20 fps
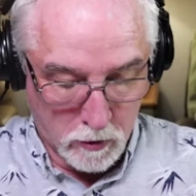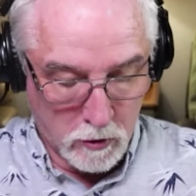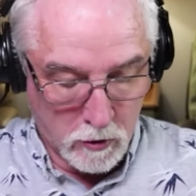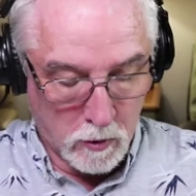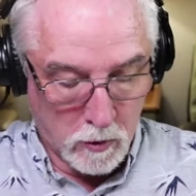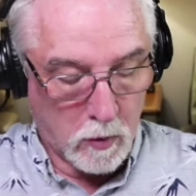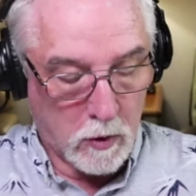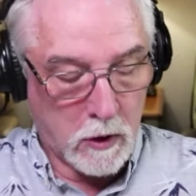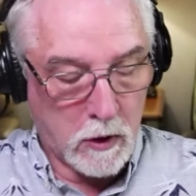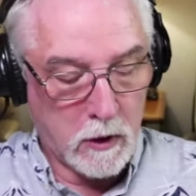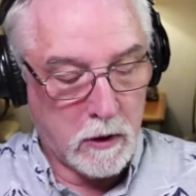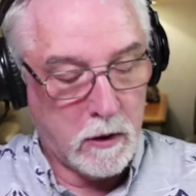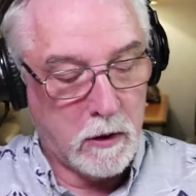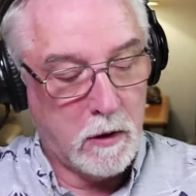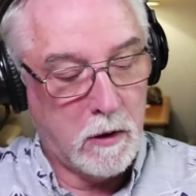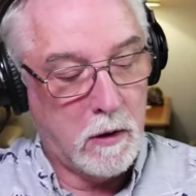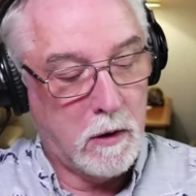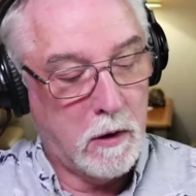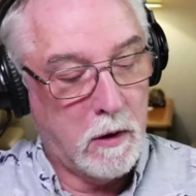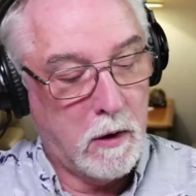You know what?
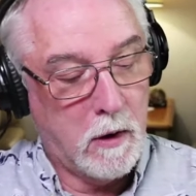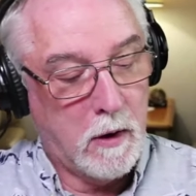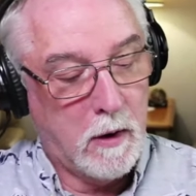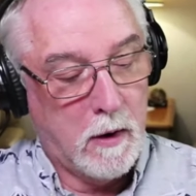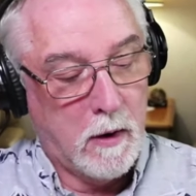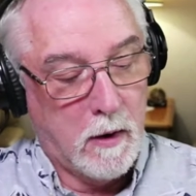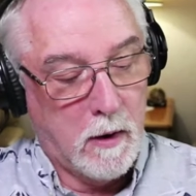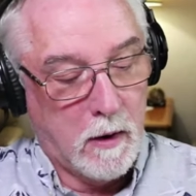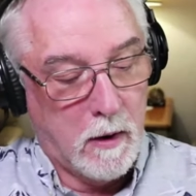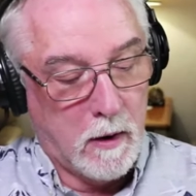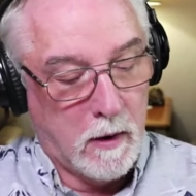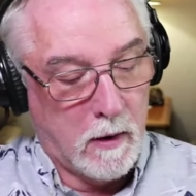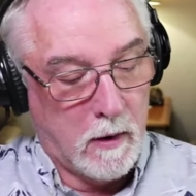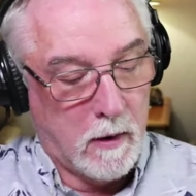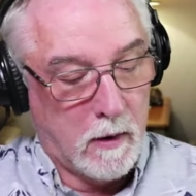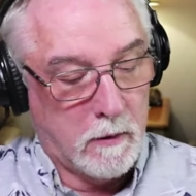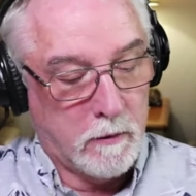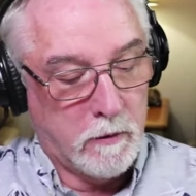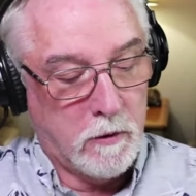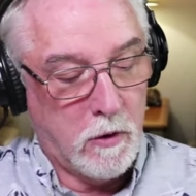
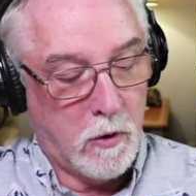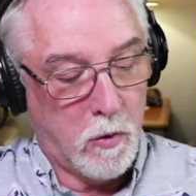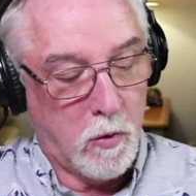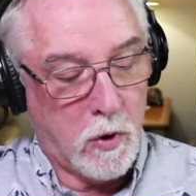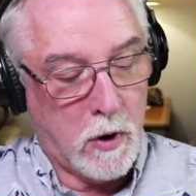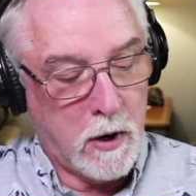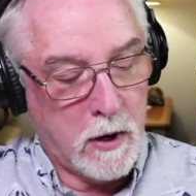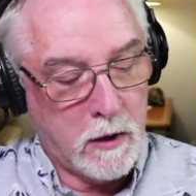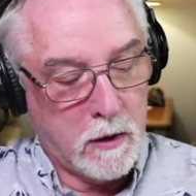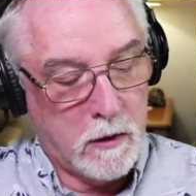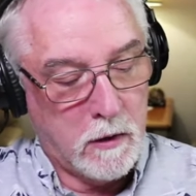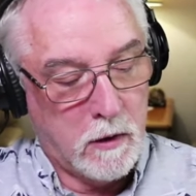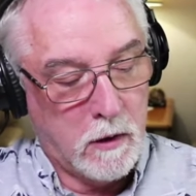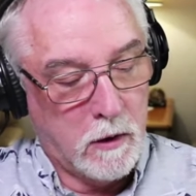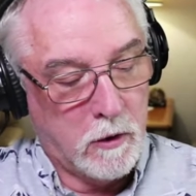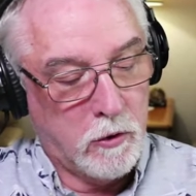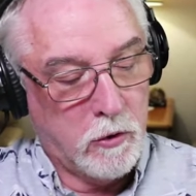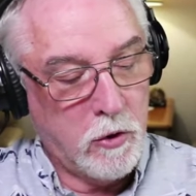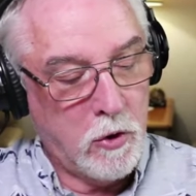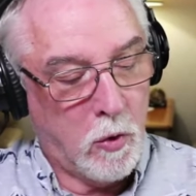You know what?
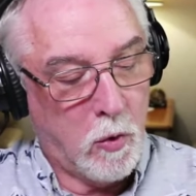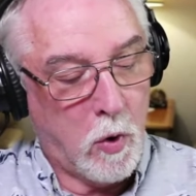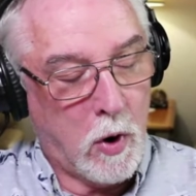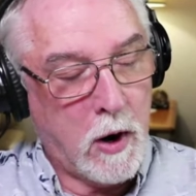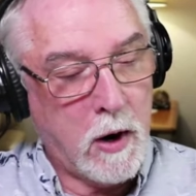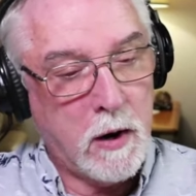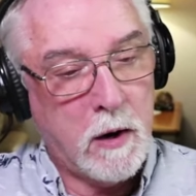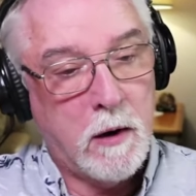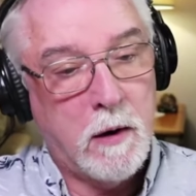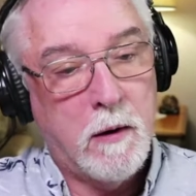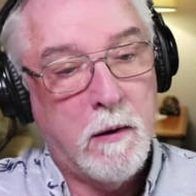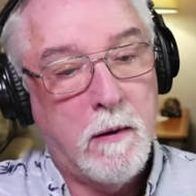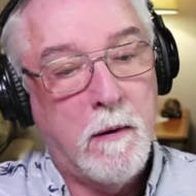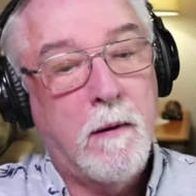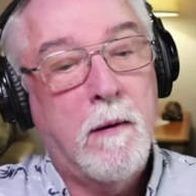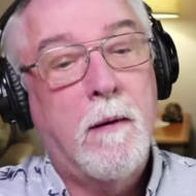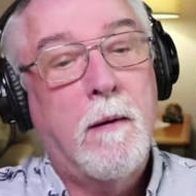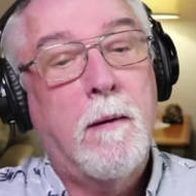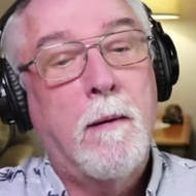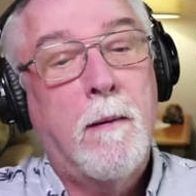You know what?
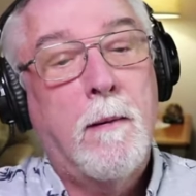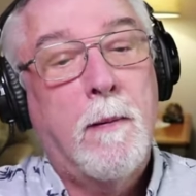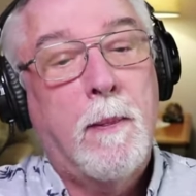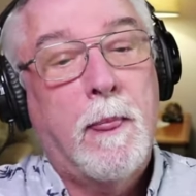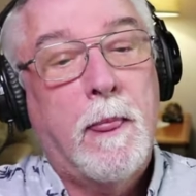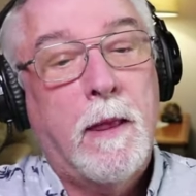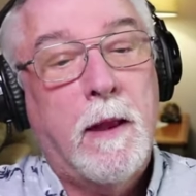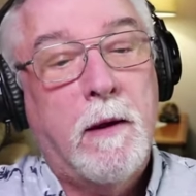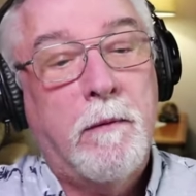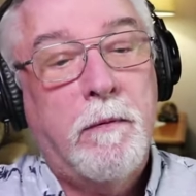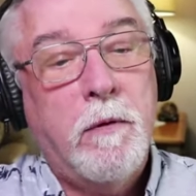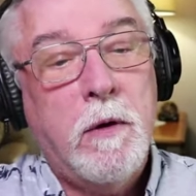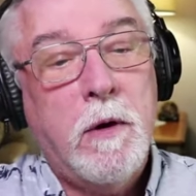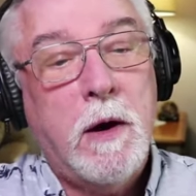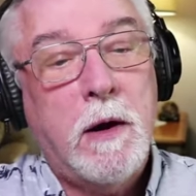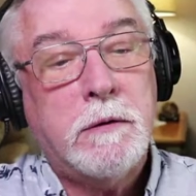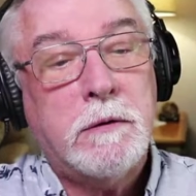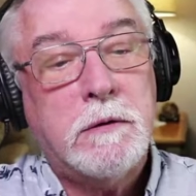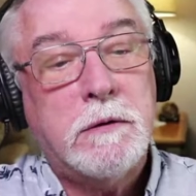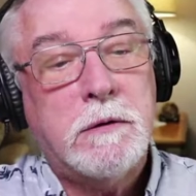You
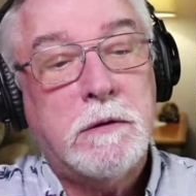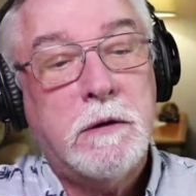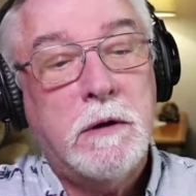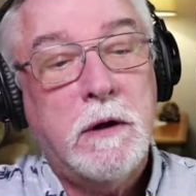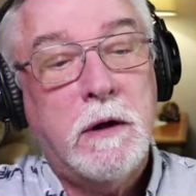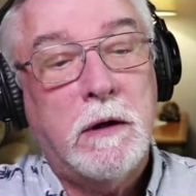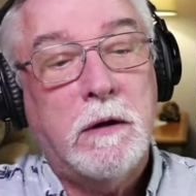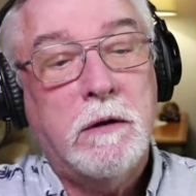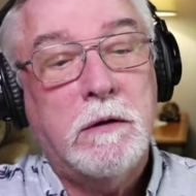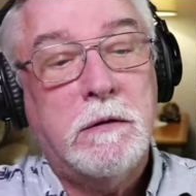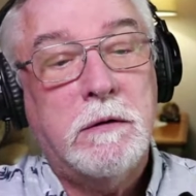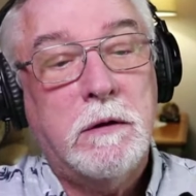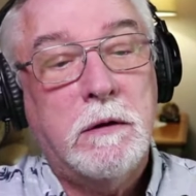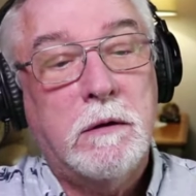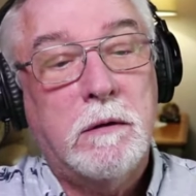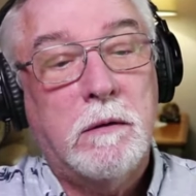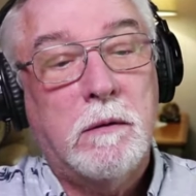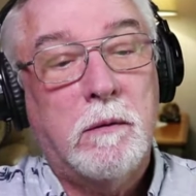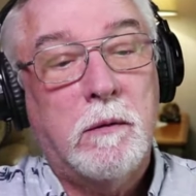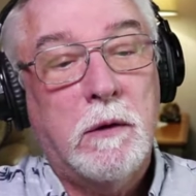guys can see it. You see?
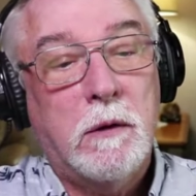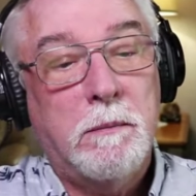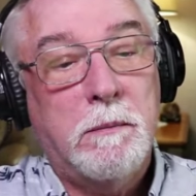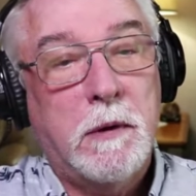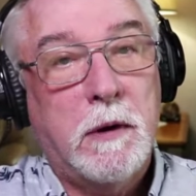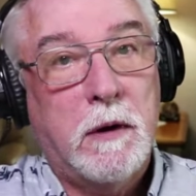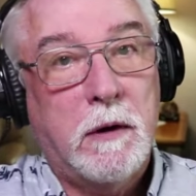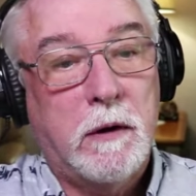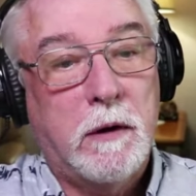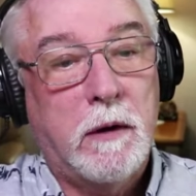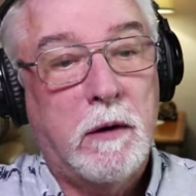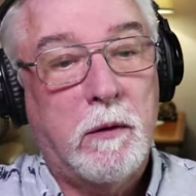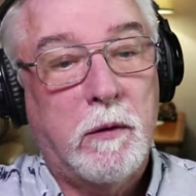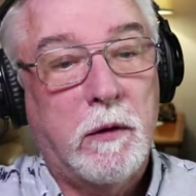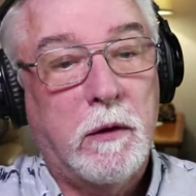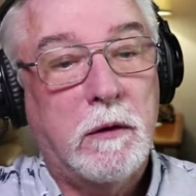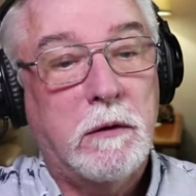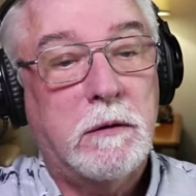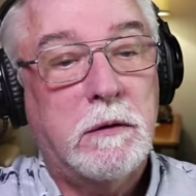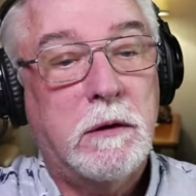Well, I'm gonna get it here
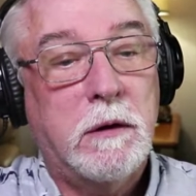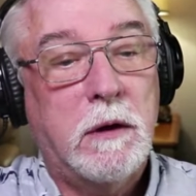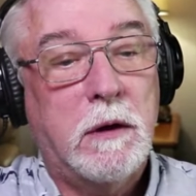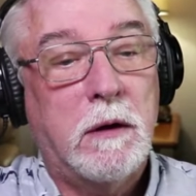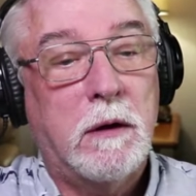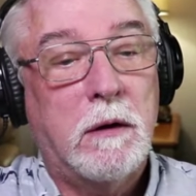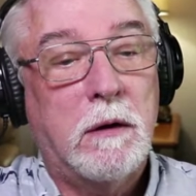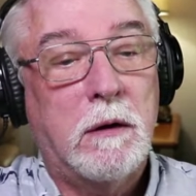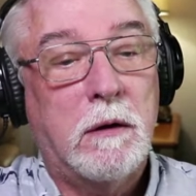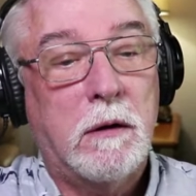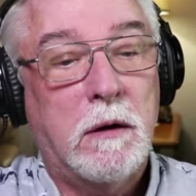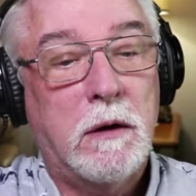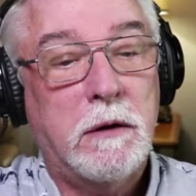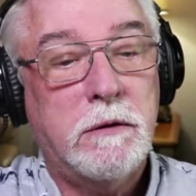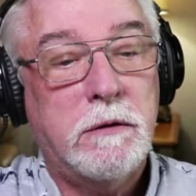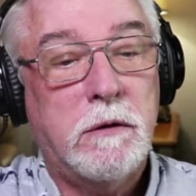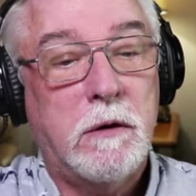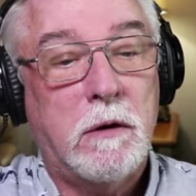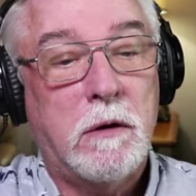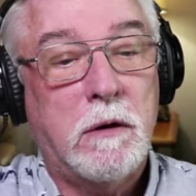where you can see it.
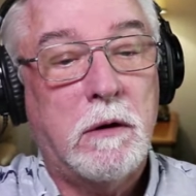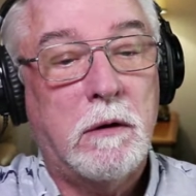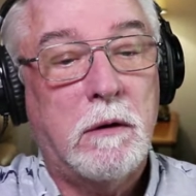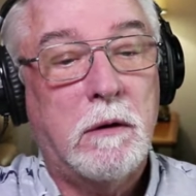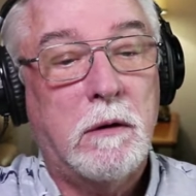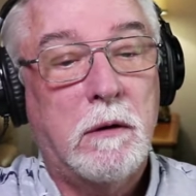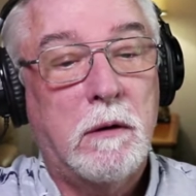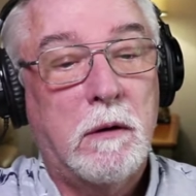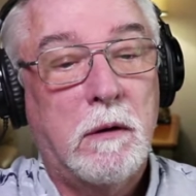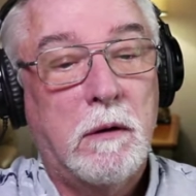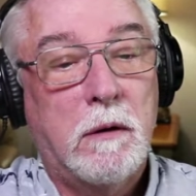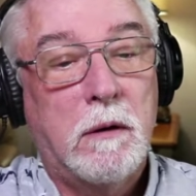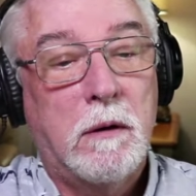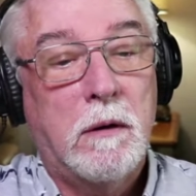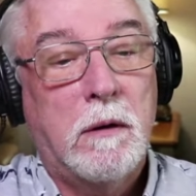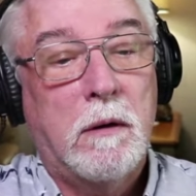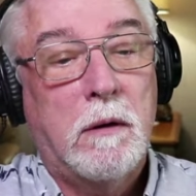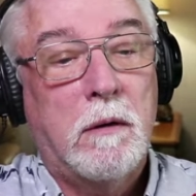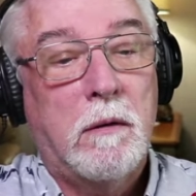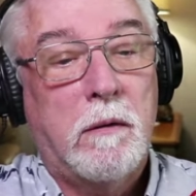Gosh darn it.
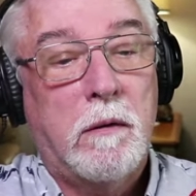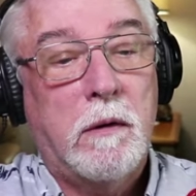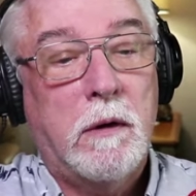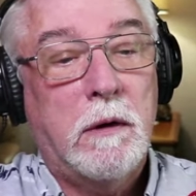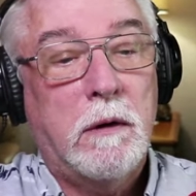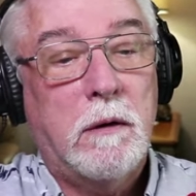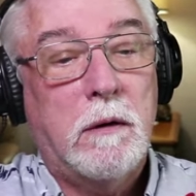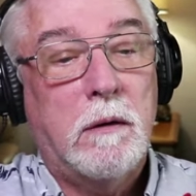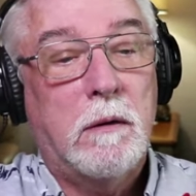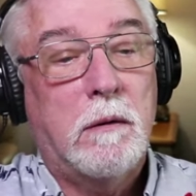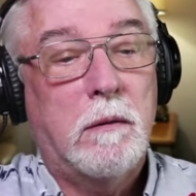Right?